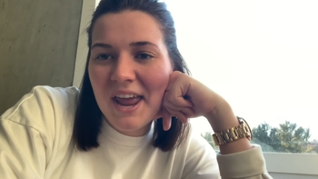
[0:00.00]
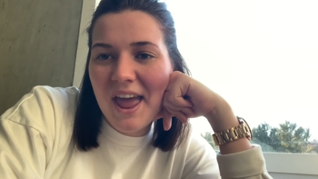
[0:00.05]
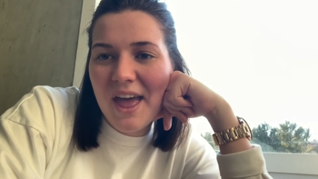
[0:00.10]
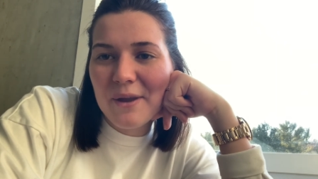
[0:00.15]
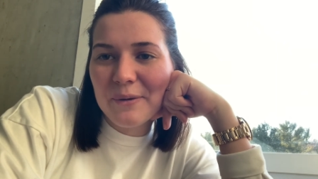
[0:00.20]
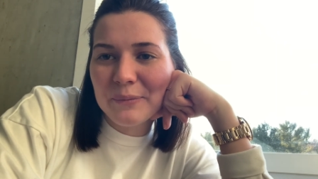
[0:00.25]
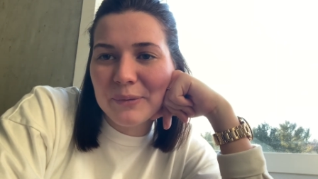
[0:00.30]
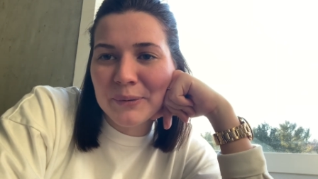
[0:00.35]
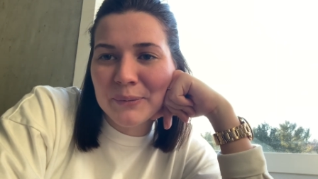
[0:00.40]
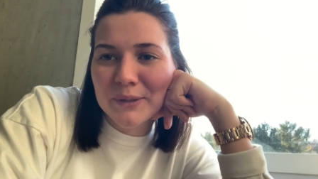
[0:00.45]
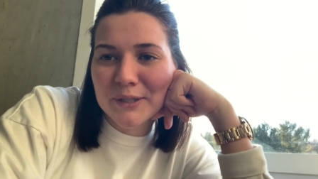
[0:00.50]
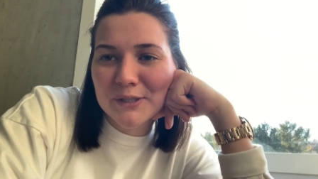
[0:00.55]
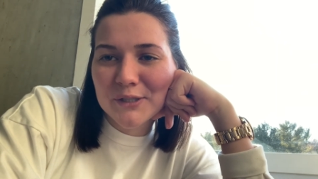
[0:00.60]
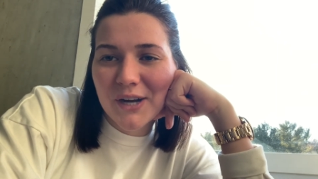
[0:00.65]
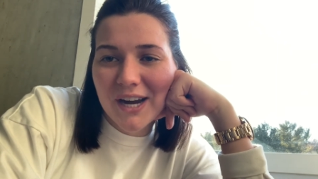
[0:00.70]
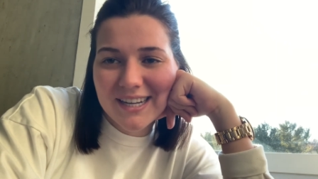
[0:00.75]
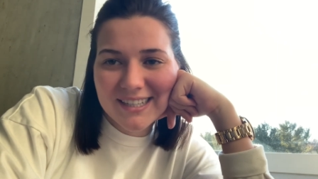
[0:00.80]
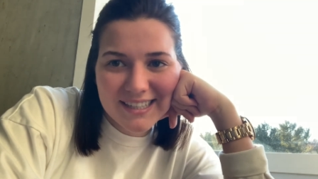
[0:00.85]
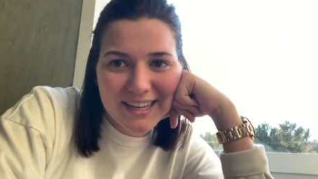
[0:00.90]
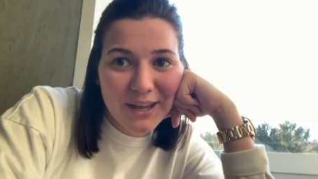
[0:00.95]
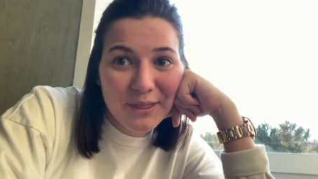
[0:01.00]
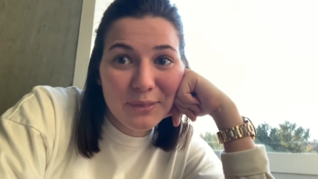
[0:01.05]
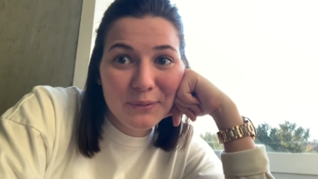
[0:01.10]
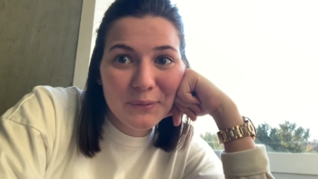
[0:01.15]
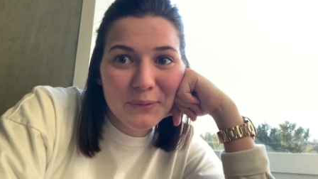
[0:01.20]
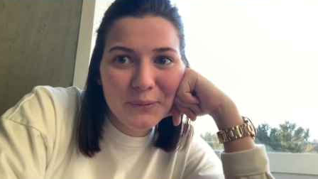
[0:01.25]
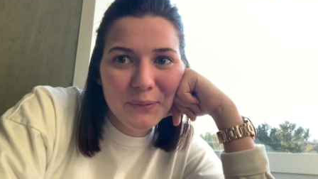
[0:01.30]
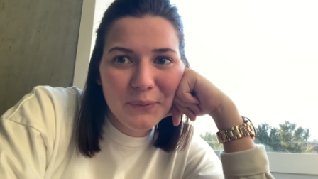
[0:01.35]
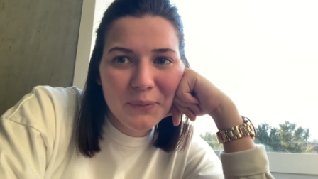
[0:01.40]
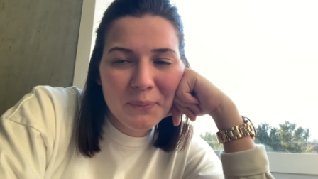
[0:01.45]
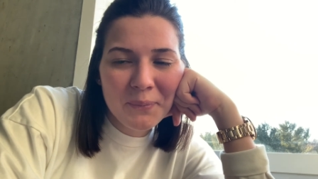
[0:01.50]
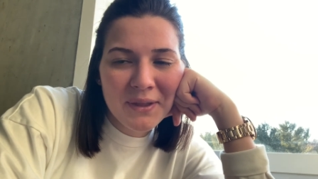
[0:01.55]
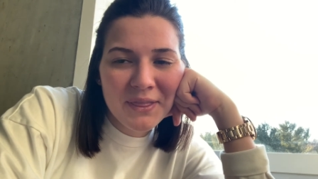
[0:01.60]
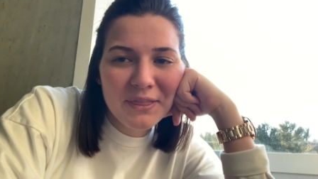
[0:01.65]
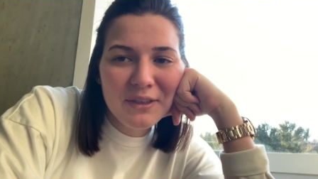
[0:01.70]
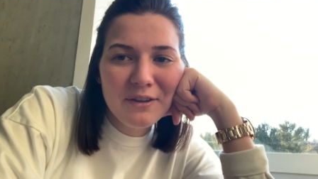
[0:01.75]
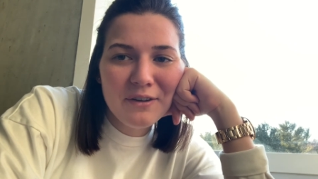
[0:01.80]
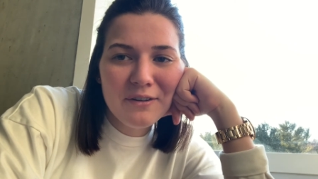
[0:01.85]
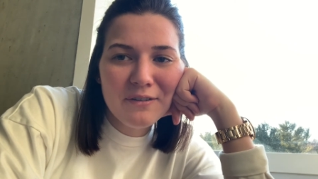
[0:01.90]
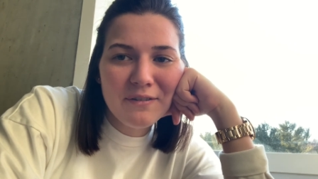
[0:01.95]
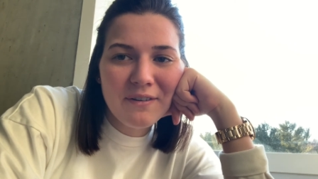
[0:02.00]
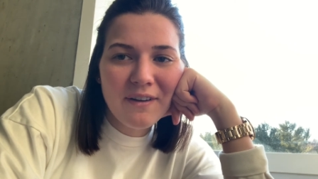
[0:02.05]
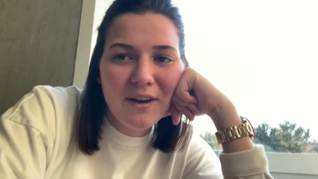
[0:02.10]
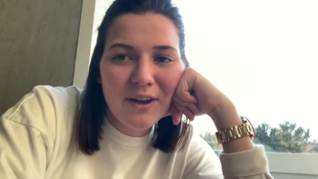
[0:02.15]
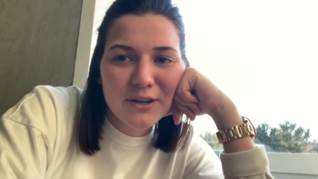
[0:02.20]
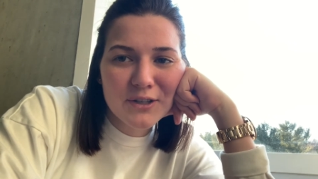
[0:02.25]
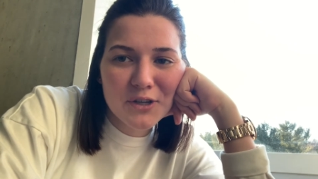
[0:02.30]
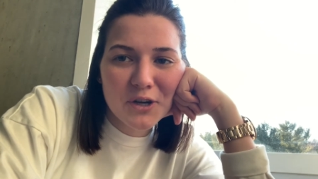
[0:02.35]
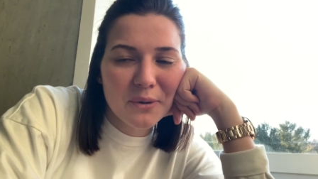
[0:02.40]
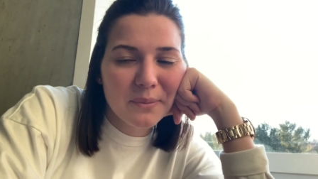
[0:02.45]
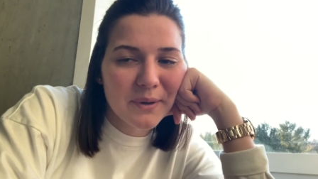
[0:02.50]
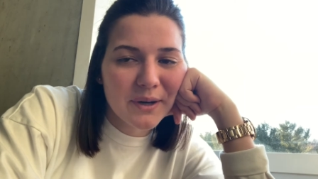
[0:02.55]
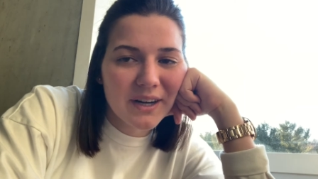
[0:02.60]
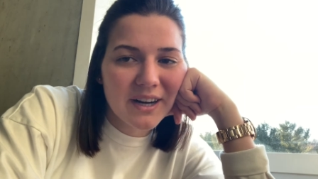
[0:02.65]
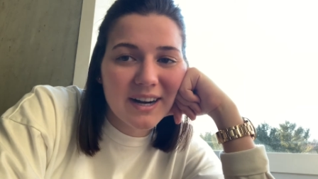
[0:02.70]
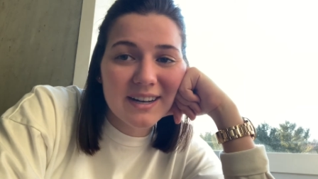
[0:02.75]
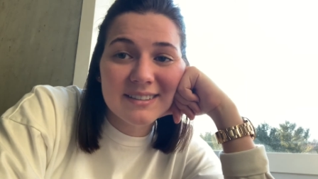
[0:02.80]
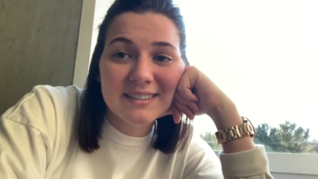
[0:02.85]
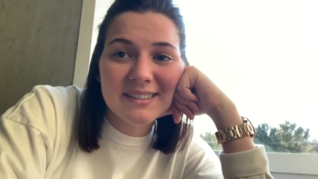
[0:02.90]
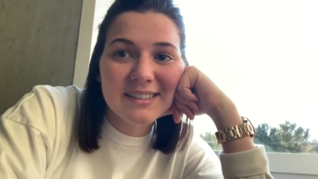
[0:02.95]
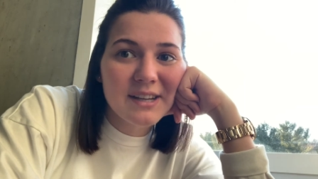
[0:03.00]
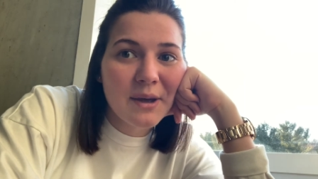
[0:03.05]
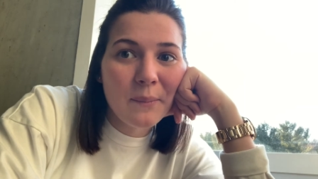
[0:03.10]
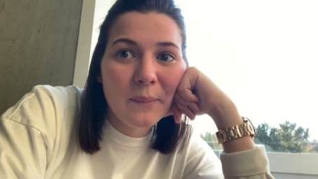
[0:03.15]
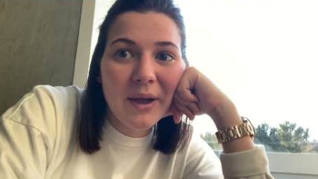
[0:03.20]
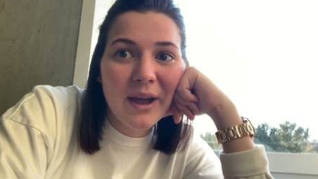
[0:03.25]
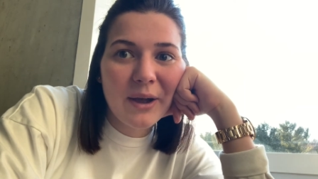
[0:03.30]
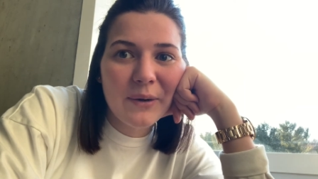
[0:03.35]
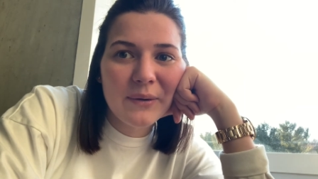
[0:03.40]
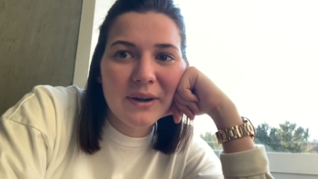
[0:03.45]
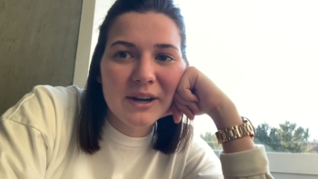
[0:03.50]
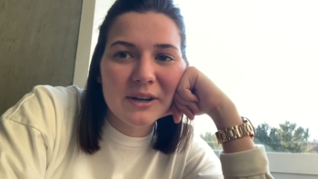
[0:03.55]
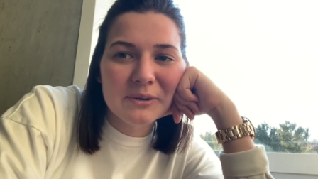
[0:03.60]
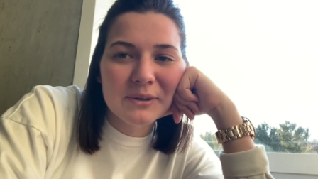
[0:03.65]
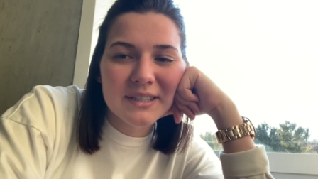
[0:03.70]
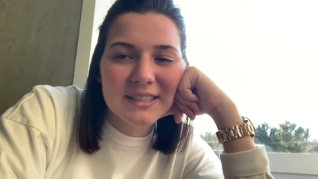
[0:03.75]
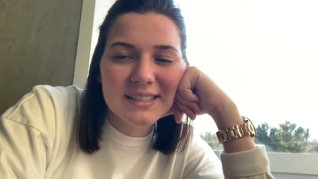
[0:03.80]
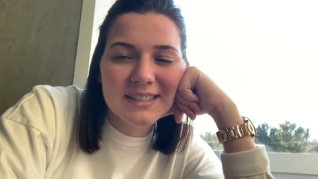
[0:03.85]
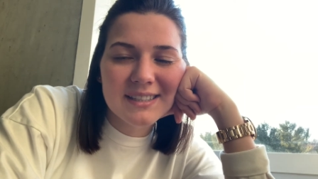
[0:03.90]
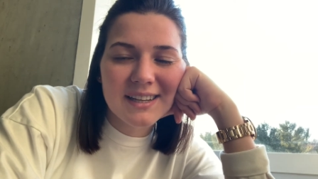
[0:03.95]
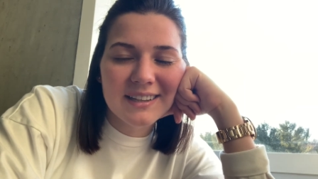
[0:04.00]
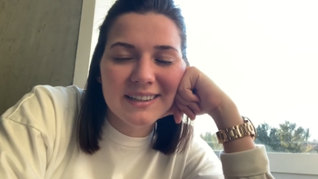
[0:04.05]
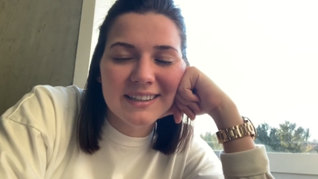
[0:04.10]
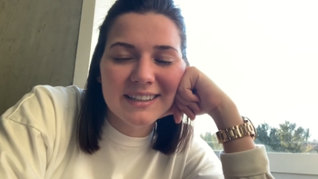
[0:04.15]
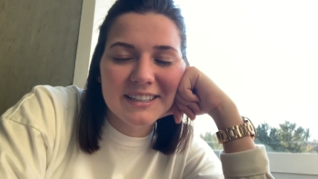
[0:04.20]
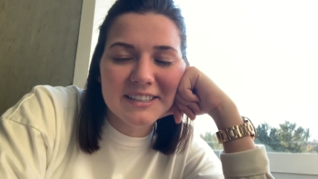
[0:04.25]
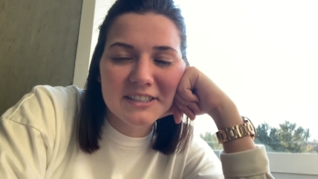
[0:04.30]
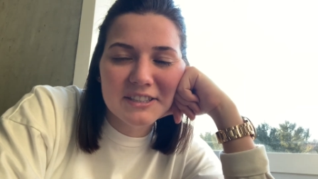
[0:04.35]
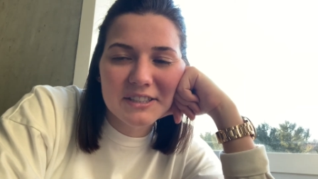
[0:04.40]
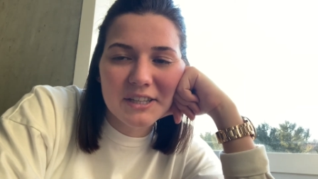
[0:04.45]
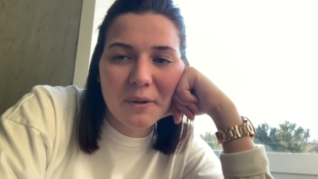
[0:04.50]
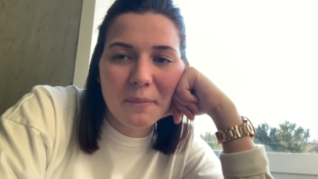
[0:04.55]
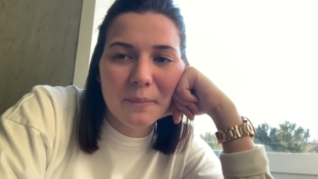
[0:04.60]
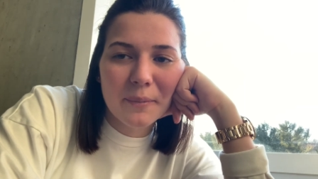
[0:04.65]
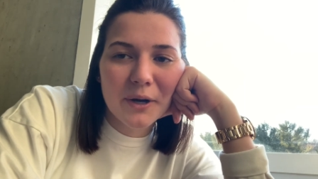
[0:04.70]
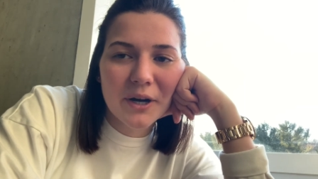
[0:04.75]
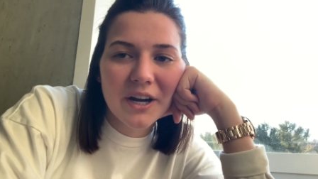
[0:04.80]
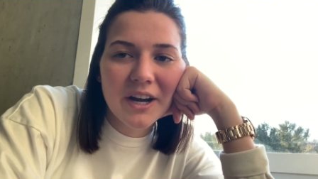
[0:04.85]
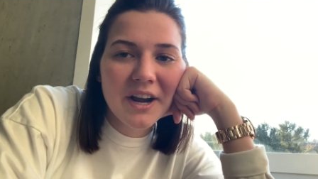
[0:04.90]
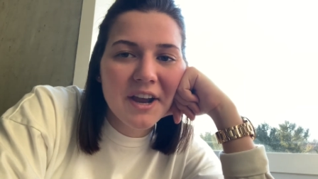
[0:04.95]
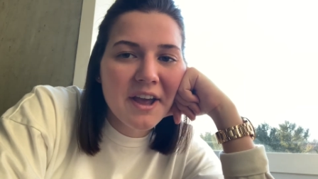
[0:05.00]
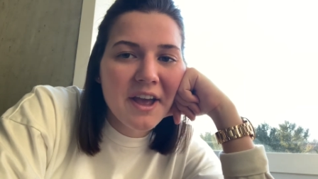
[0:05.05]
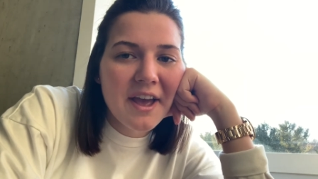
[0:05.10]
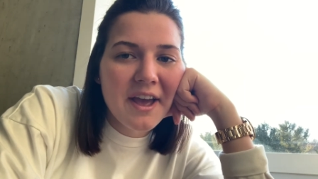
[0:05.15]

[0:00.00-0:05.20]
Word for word: and we were trying to get through the month of October and somehow now it's suddenly December,